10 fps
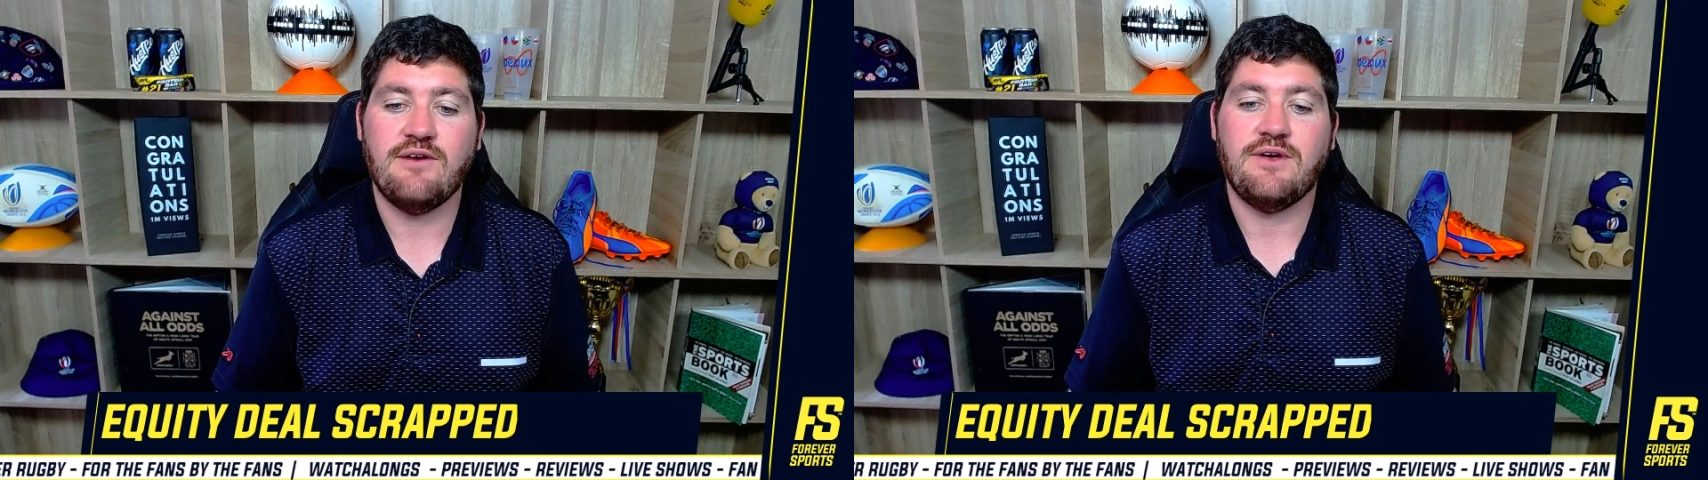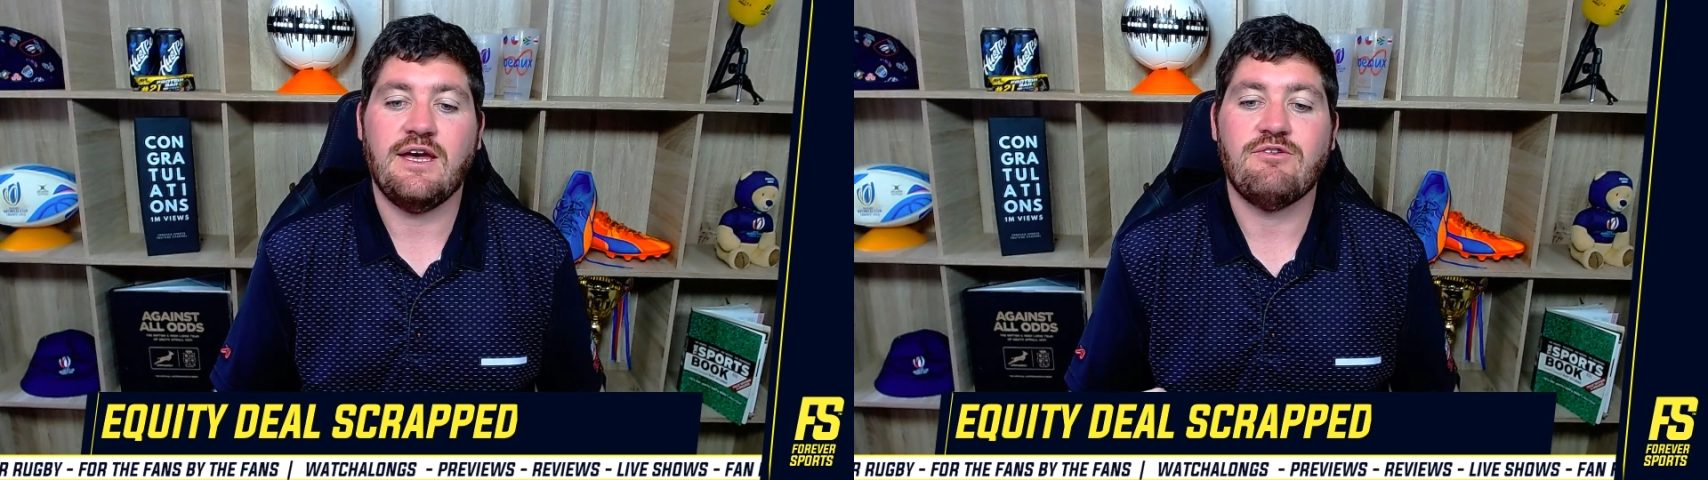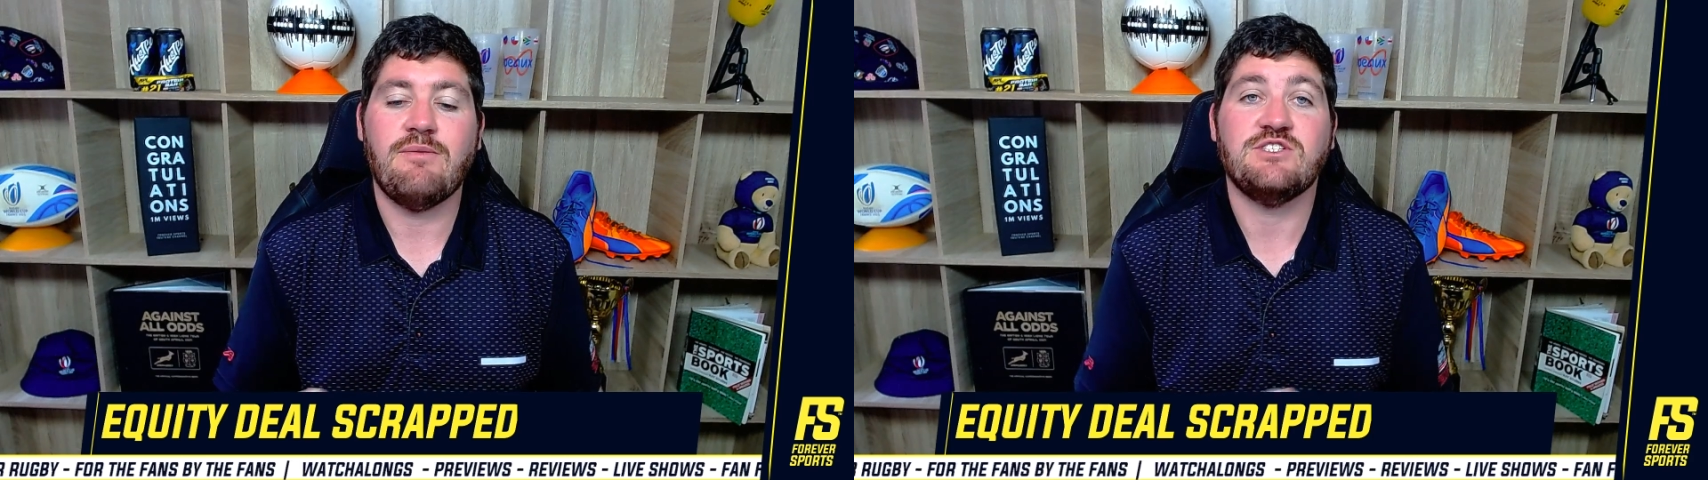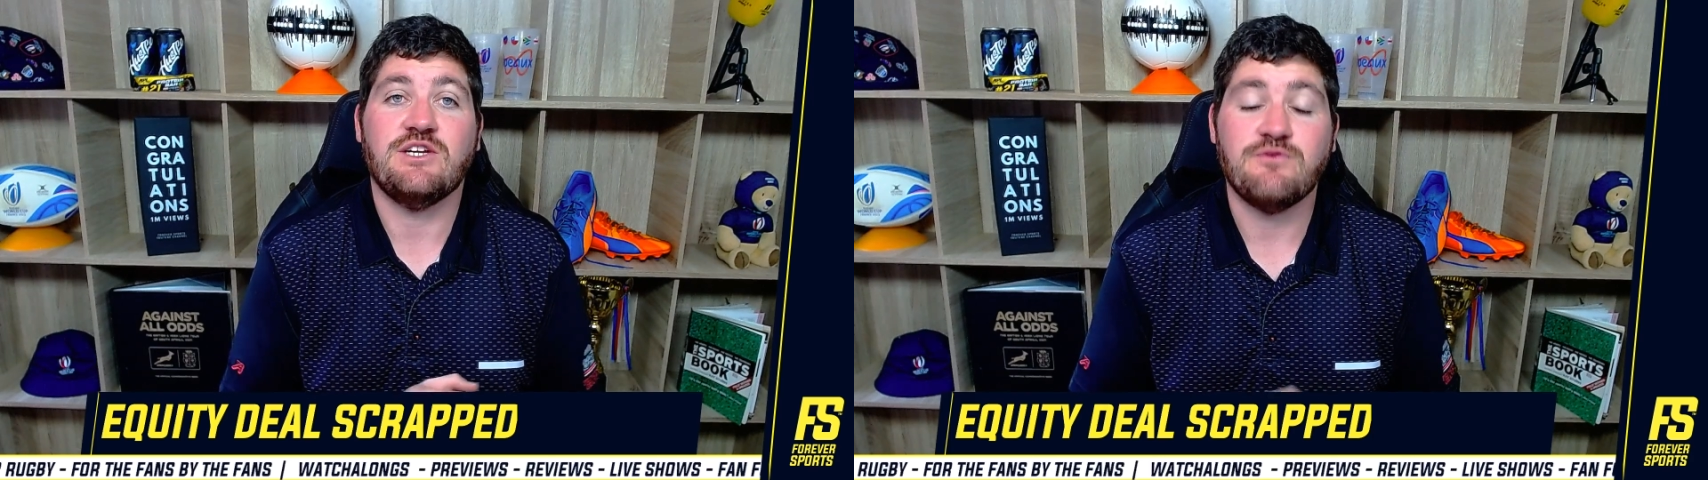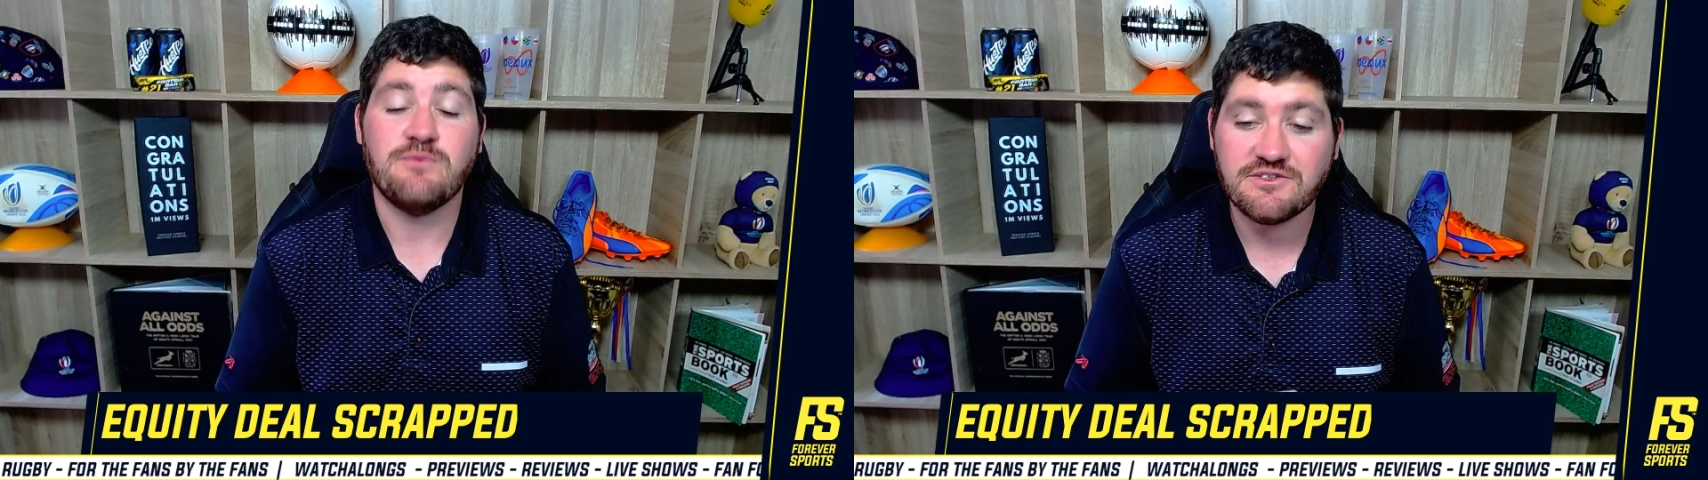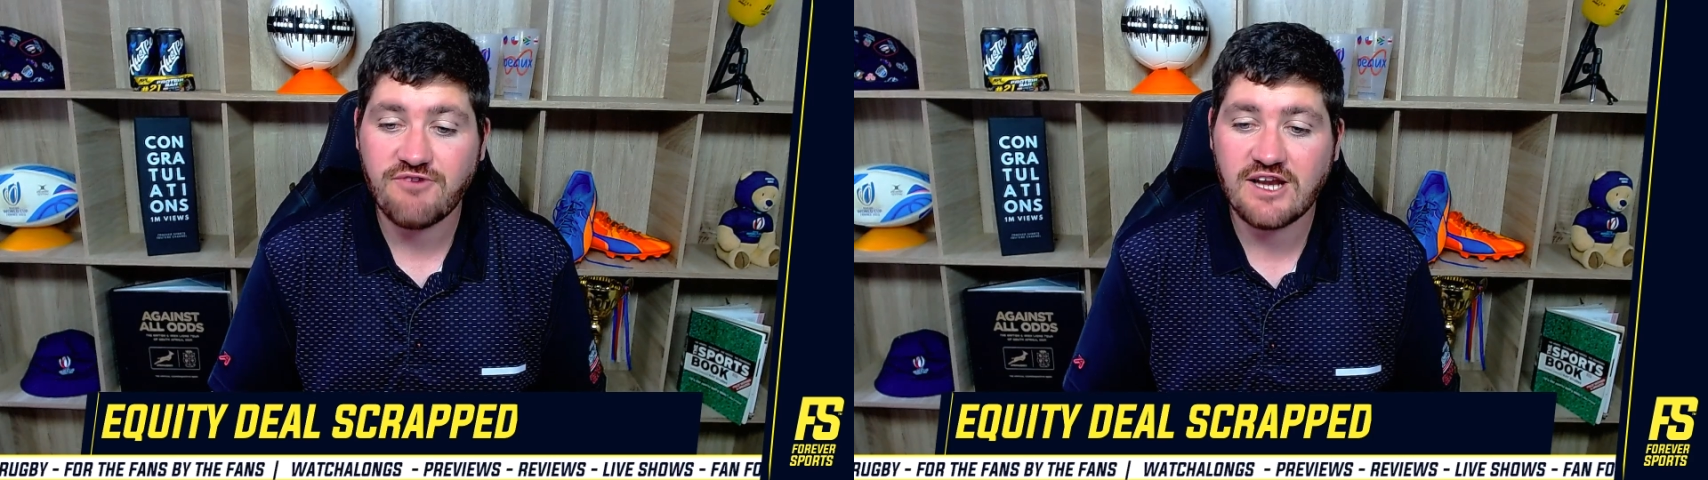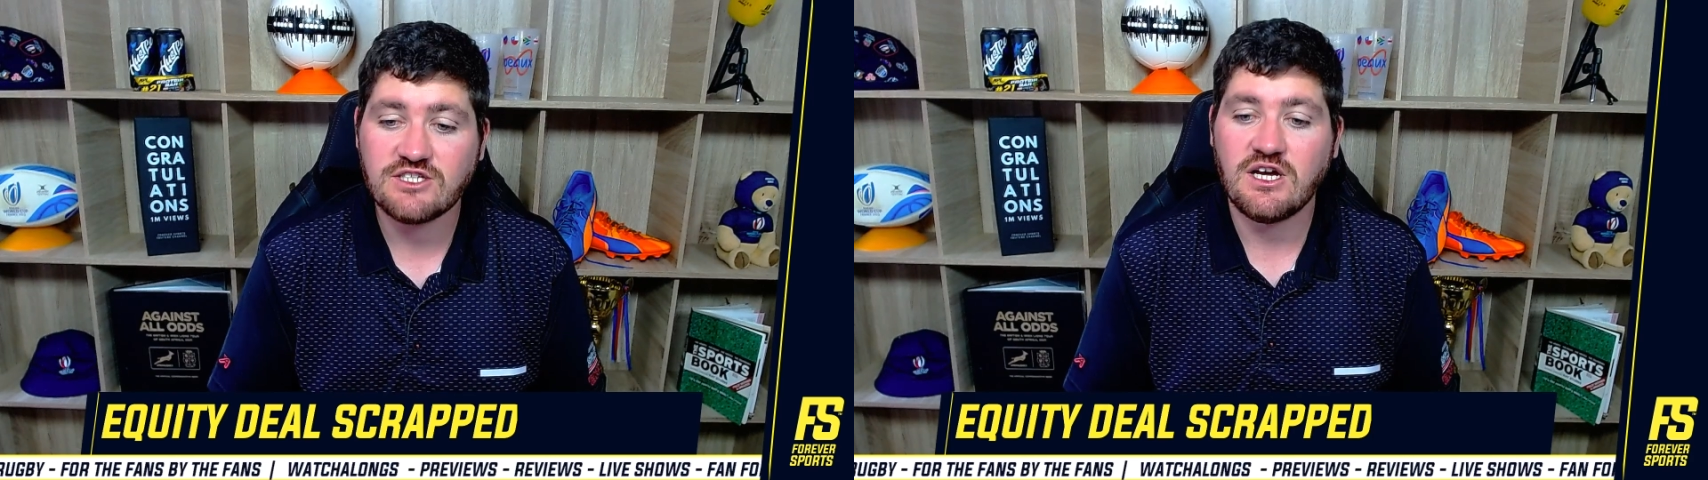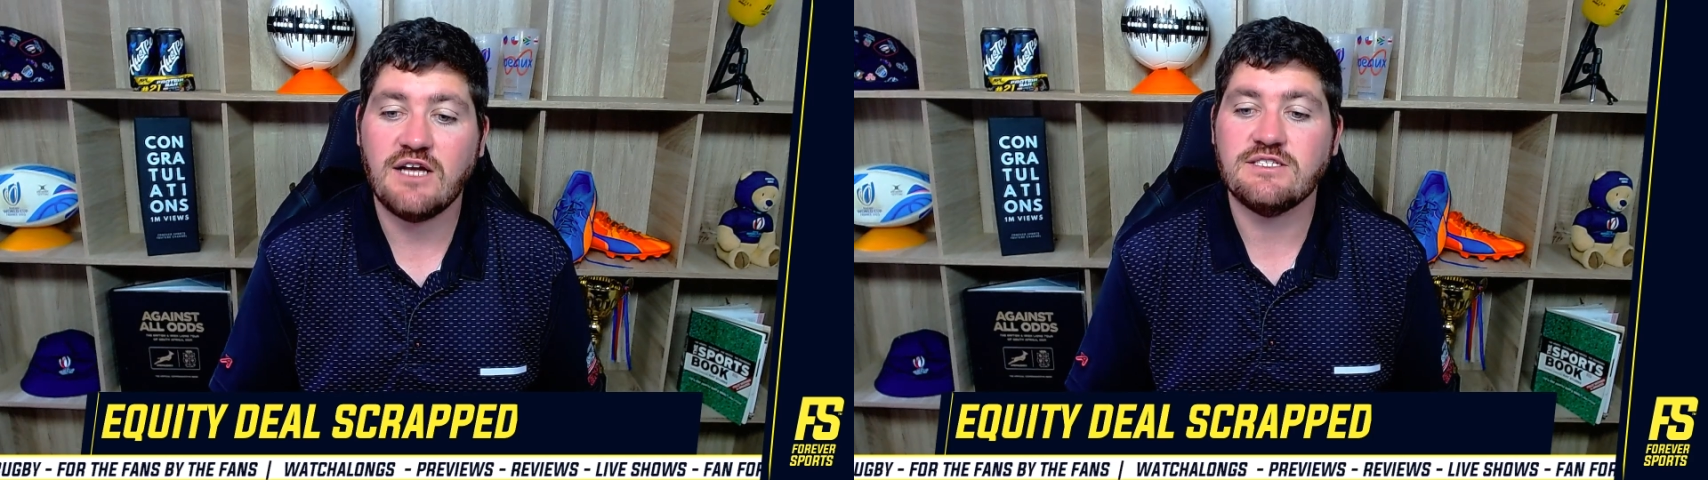a representative from each
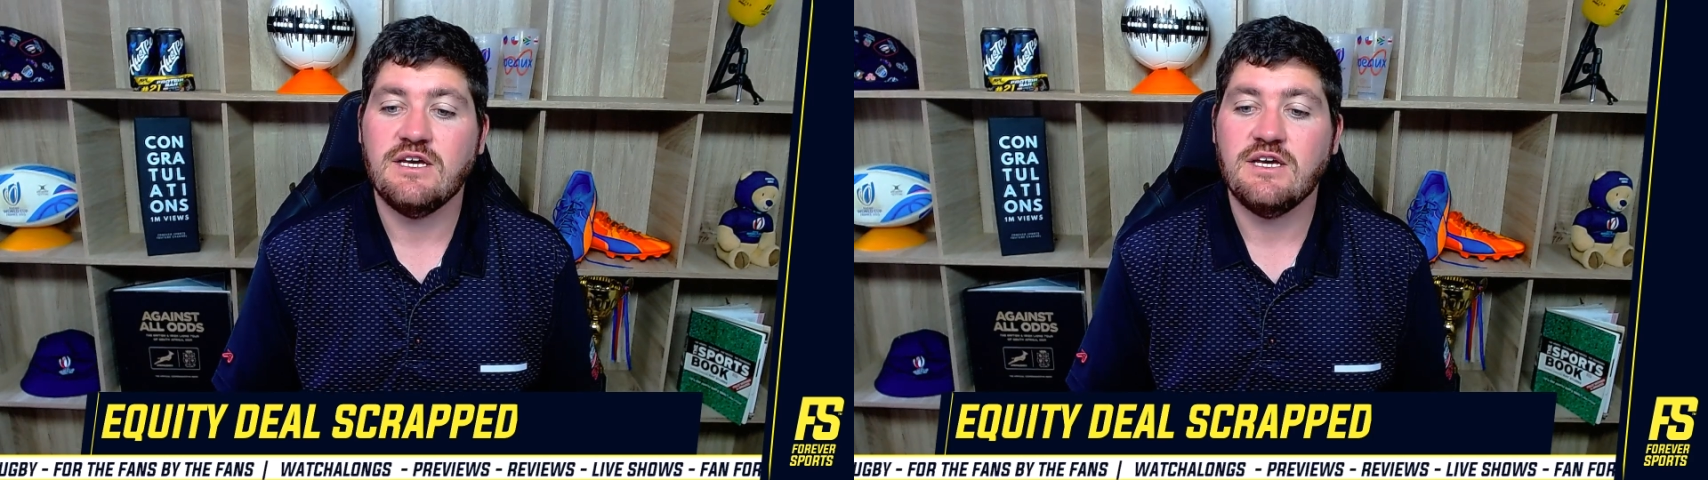franchise,